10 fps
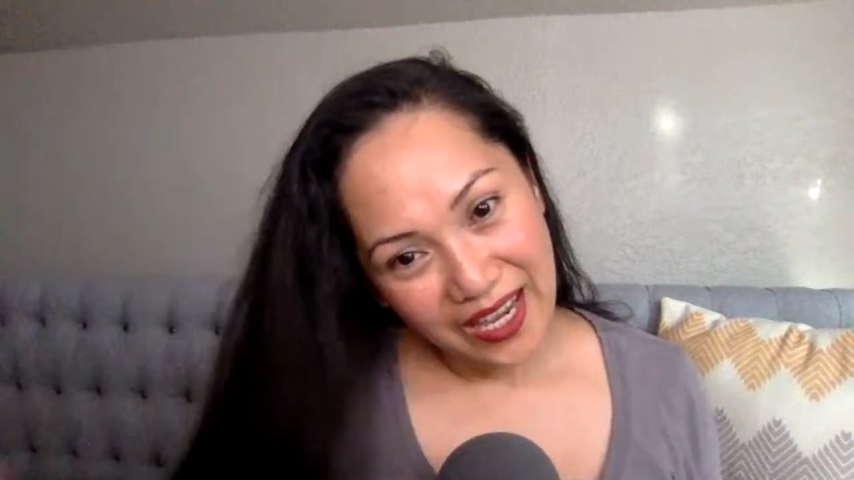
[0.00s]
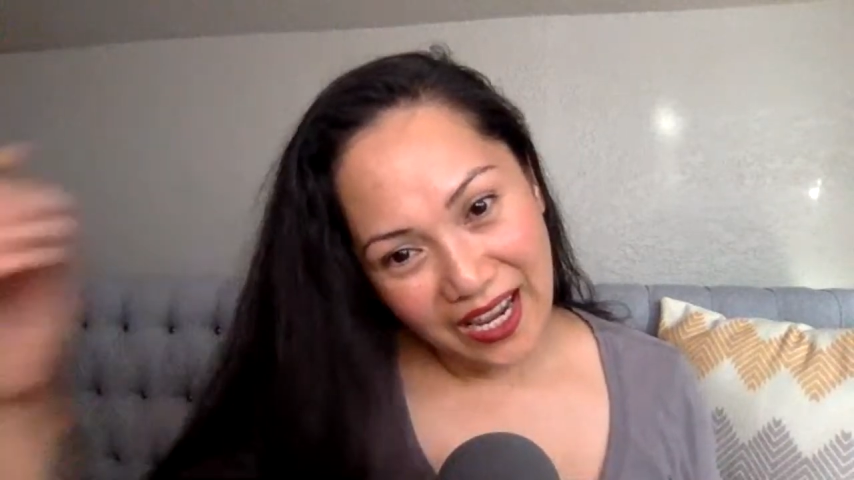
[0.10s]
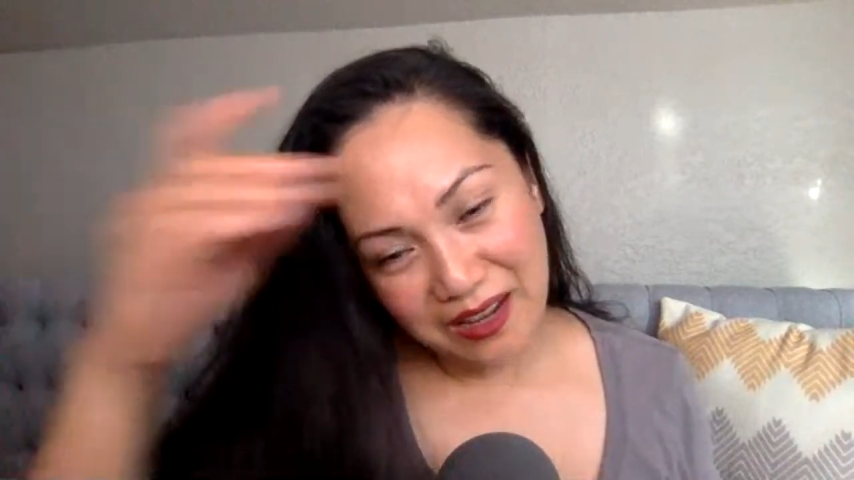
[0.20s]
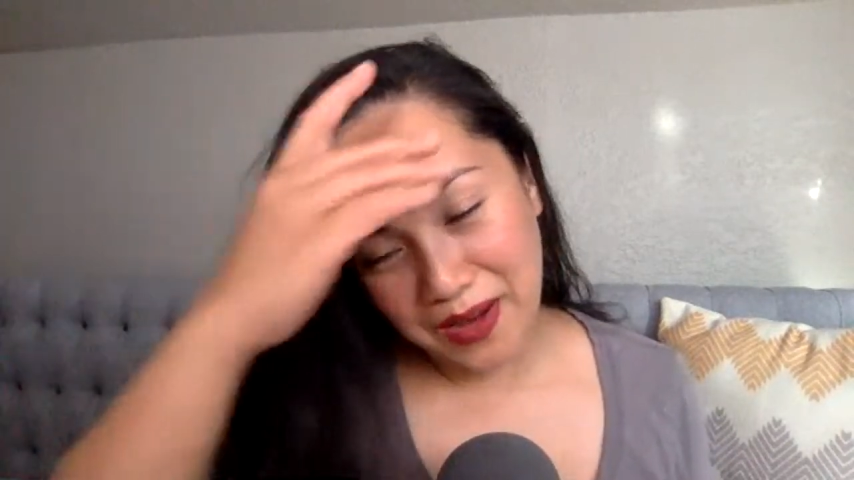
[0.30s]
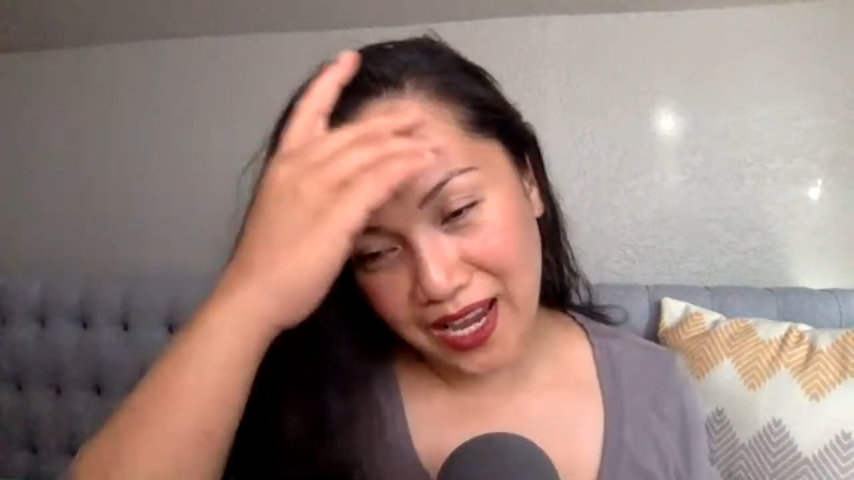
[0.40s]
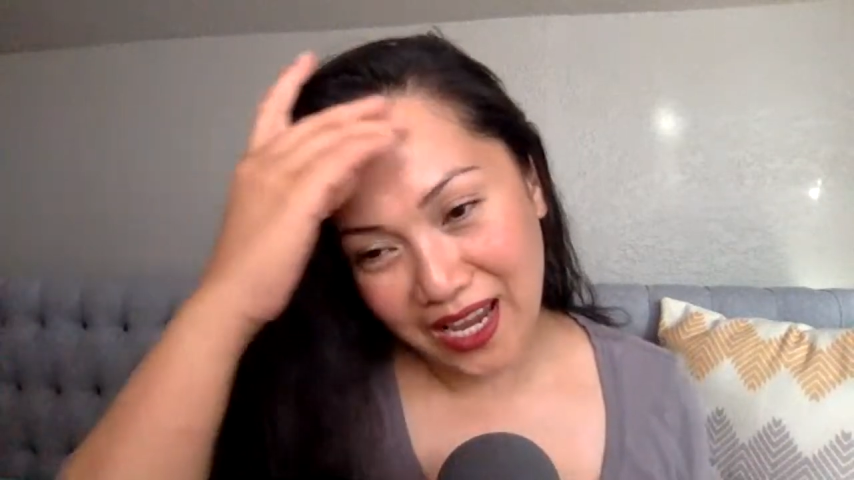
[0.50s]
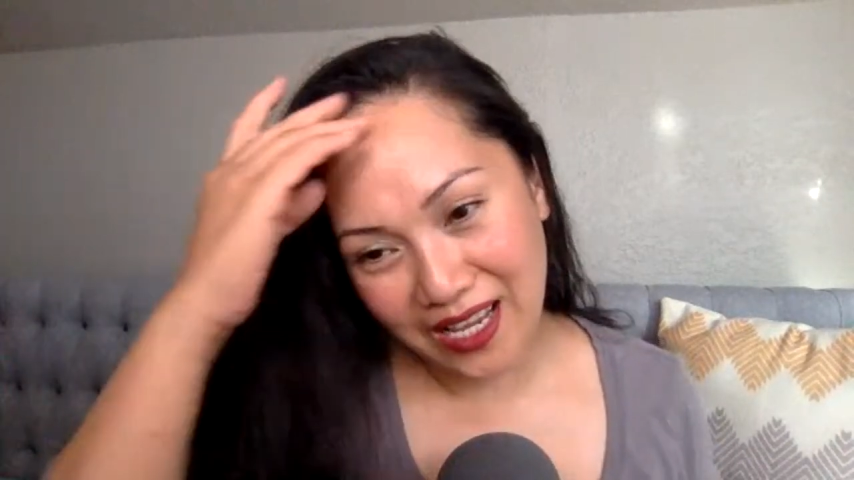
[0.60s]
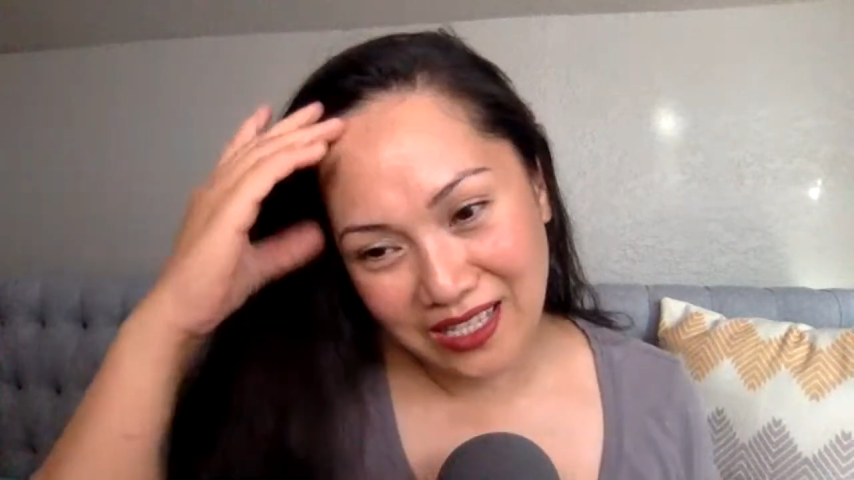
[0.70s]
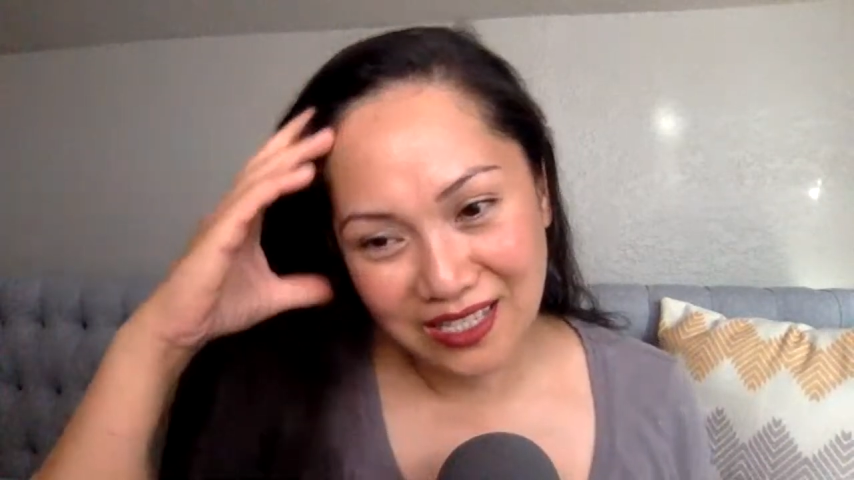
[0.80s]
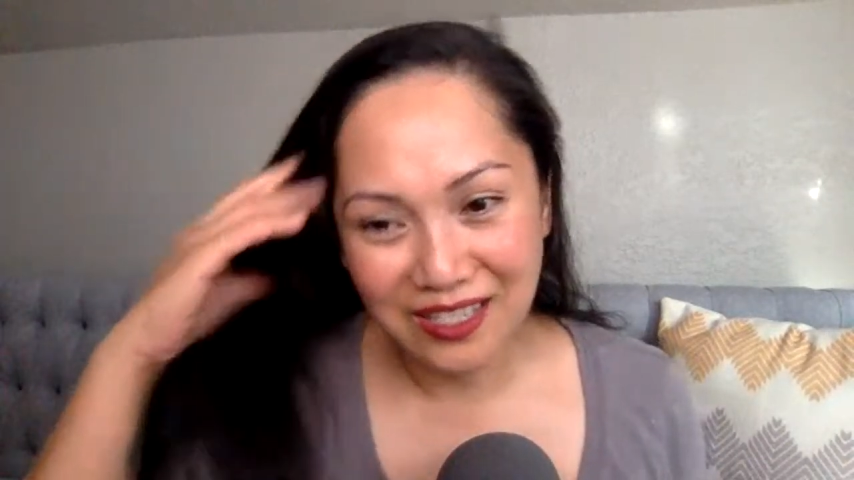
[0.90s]

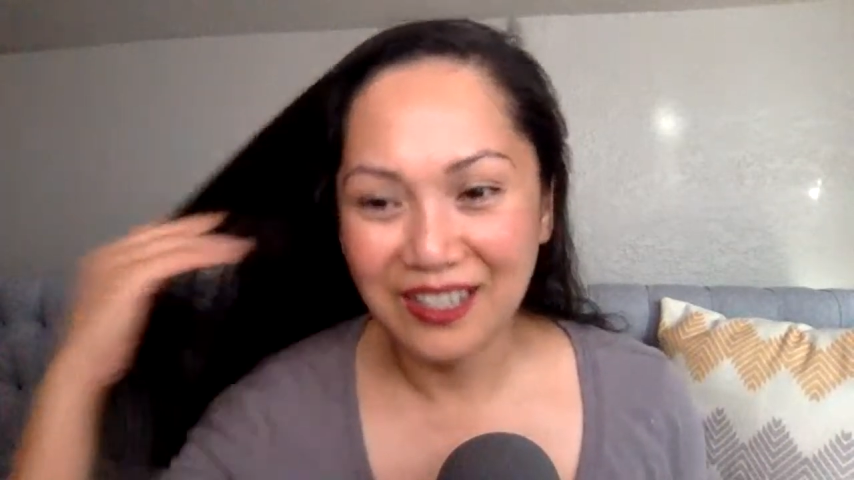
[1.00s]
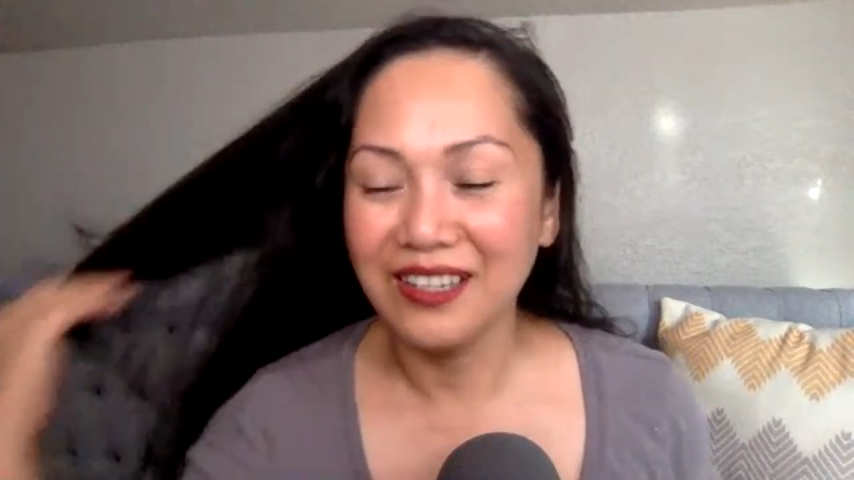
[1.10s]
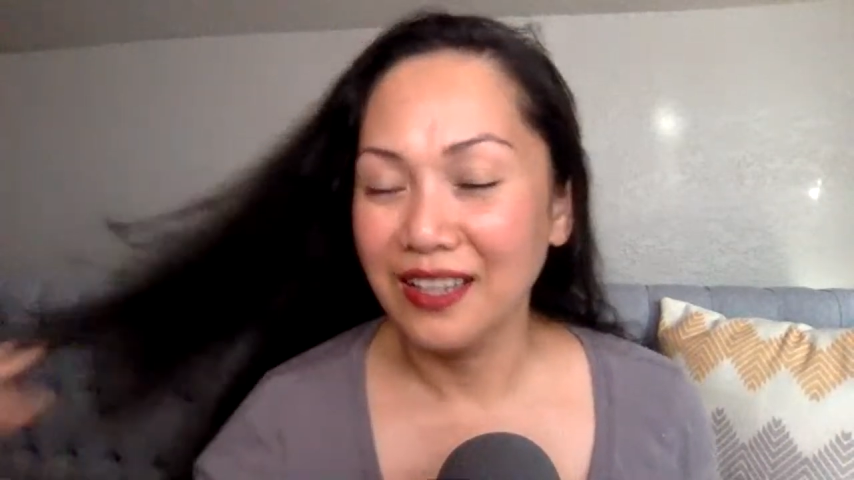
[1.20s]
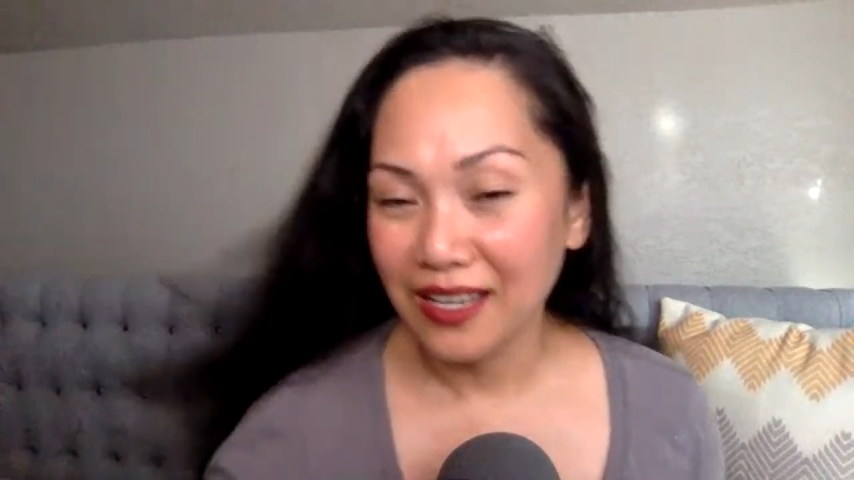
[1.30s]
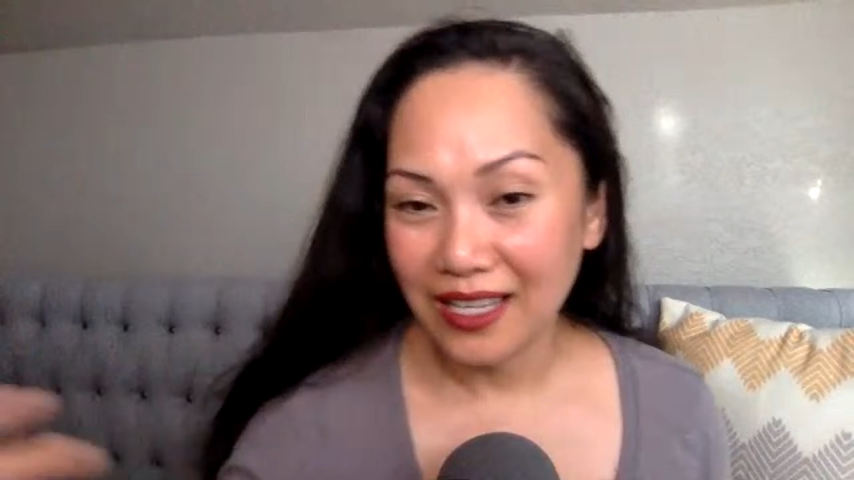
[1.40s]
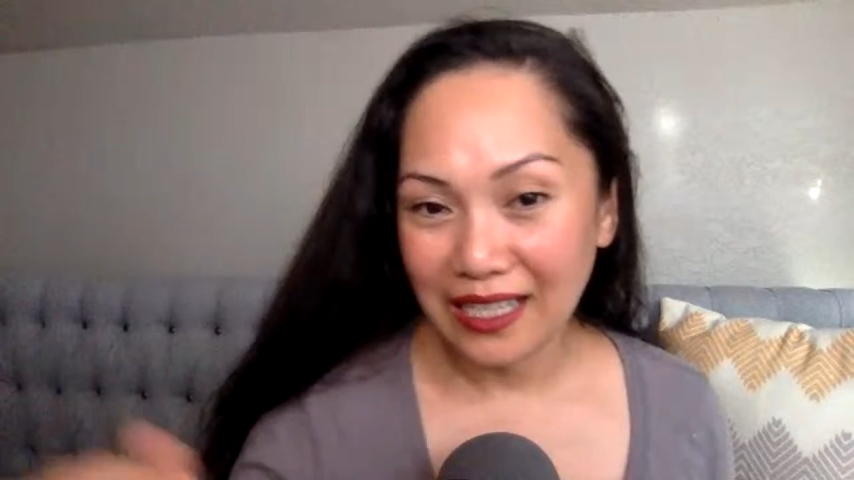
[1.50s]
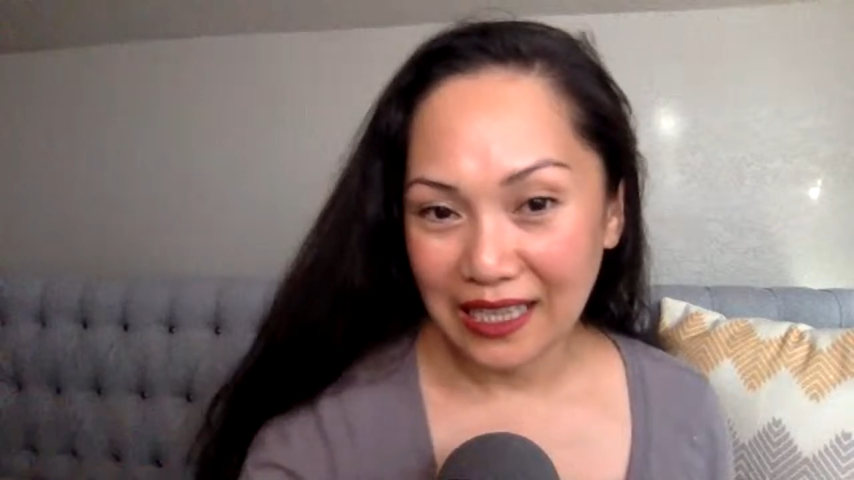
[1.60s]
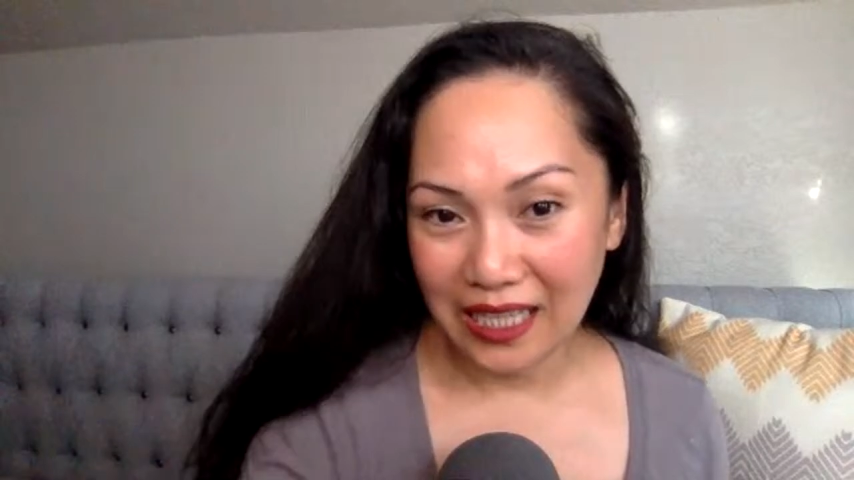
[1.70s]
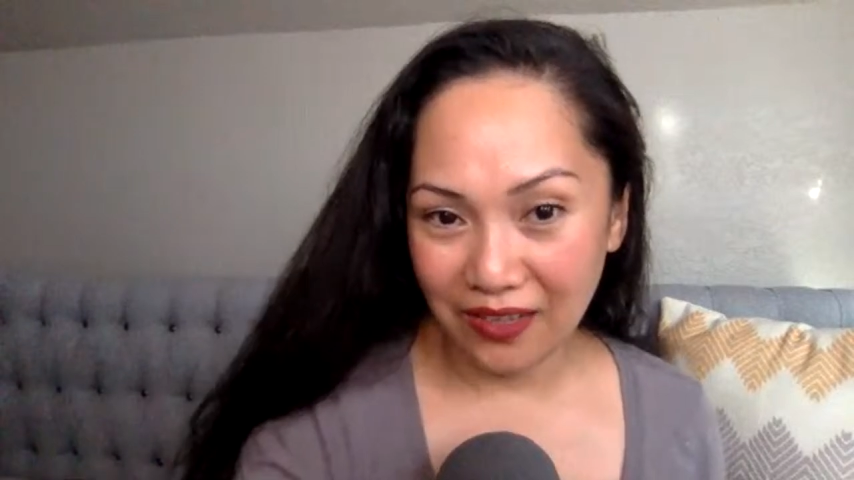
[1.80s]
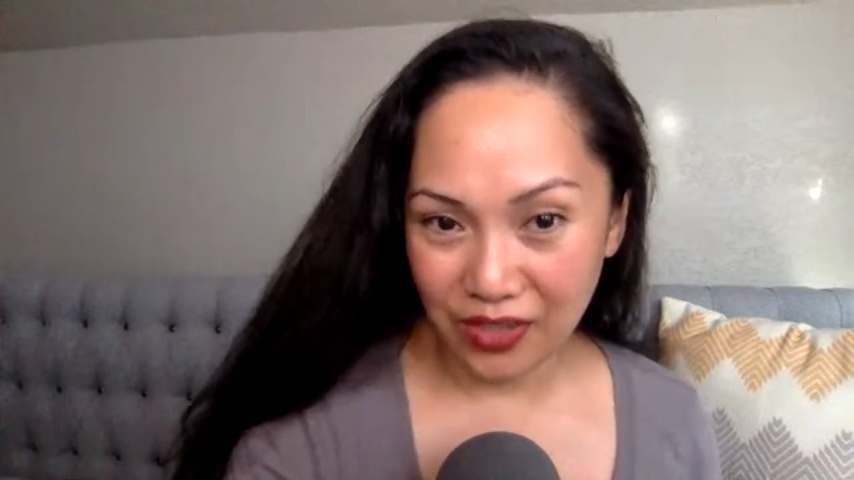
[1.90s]
Anyways,
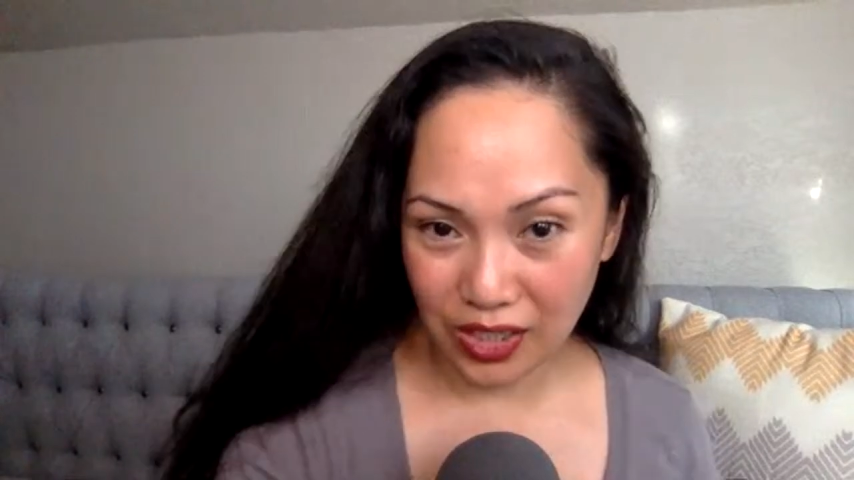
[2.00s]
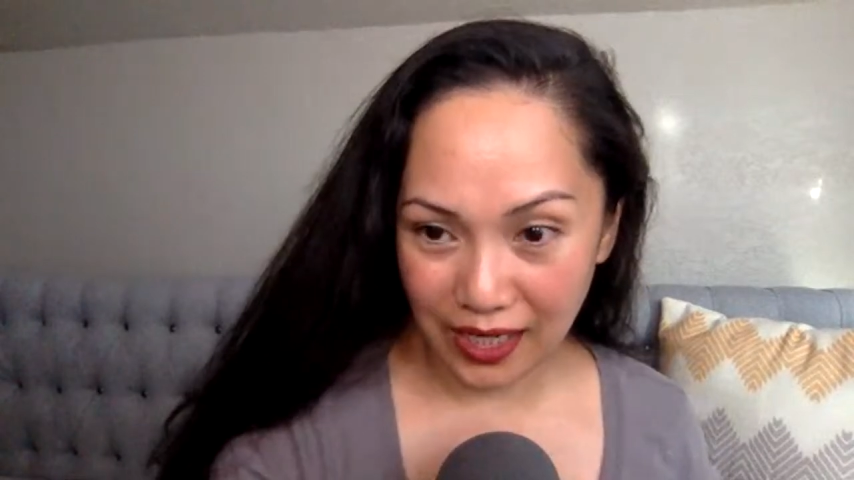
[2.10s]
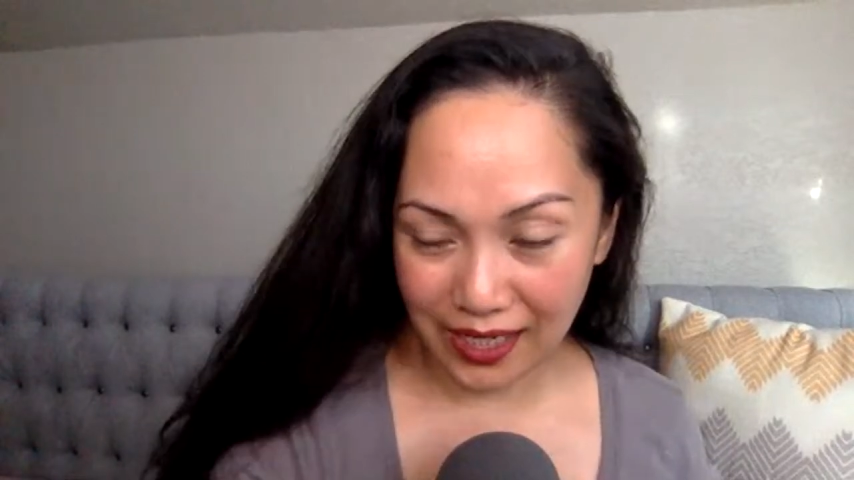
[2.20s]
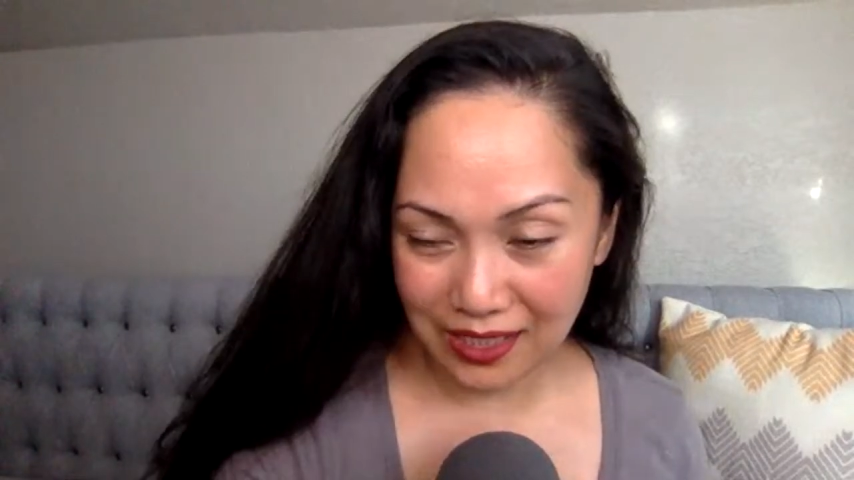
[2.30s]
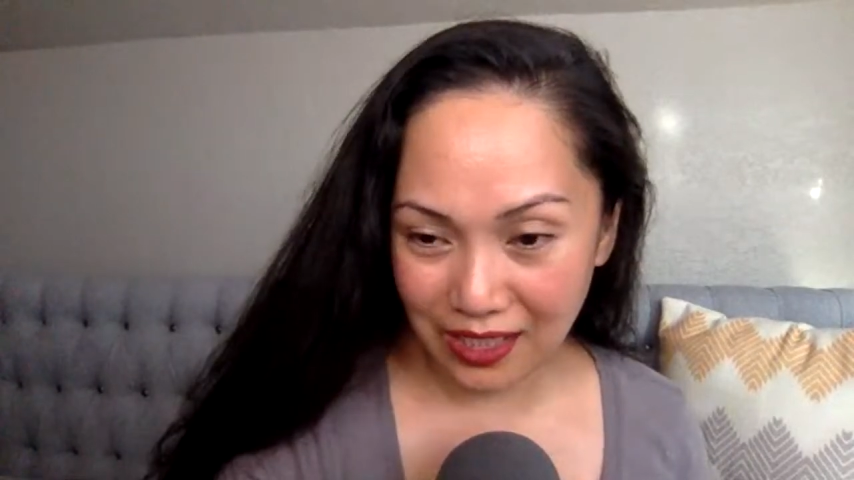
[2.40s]
love you guys.